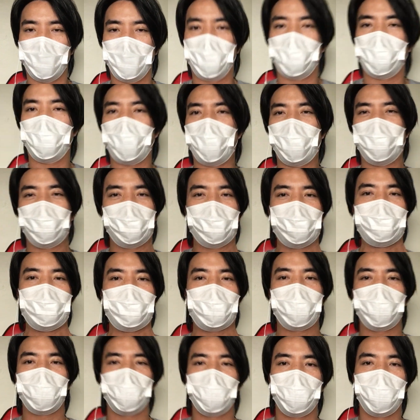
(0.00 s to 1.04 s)
And I
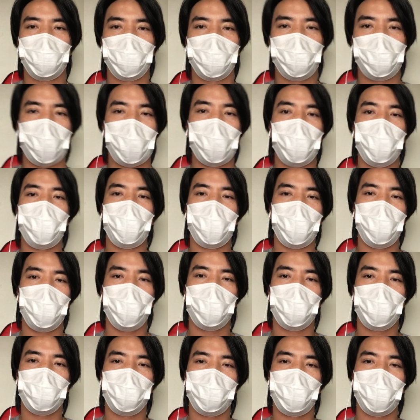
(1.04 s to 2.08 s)
think that way
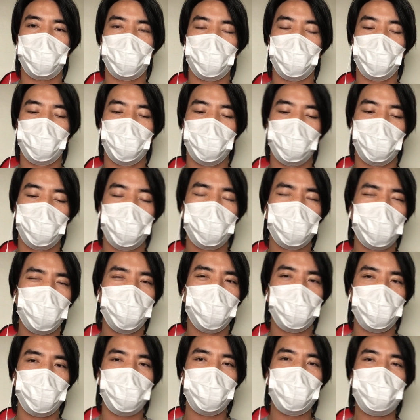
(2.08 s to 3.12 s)
it'll make it a little
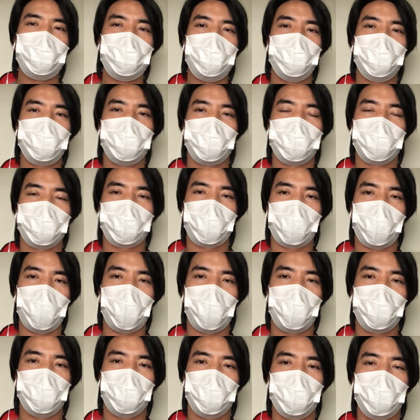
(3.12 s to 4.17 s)
bit easier to
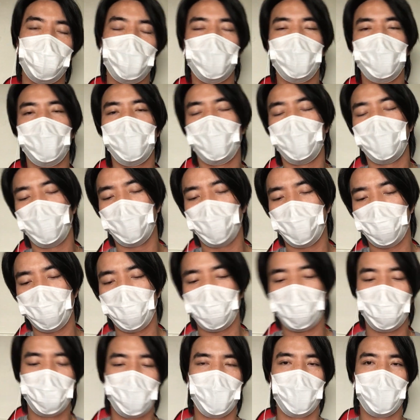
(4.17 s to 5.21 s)
handle,
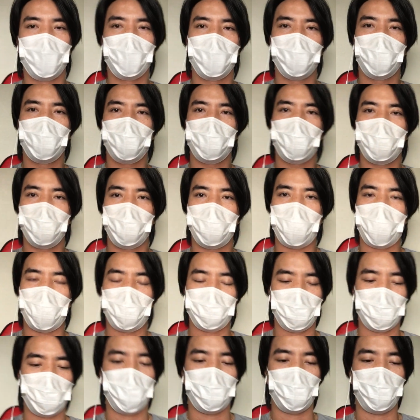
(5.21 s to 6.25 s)
but we'll
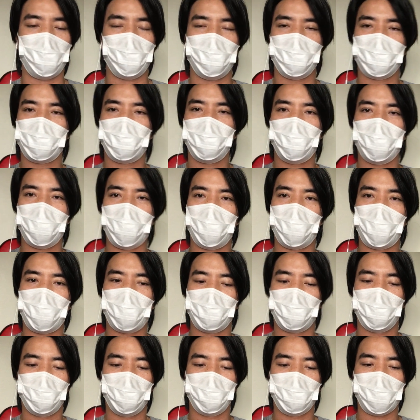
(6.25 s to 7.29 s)
have to wait and see how
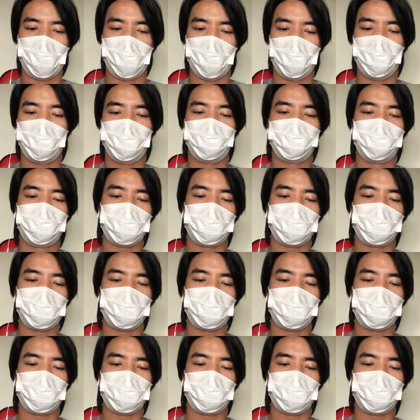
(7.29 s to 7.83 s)
that turns out.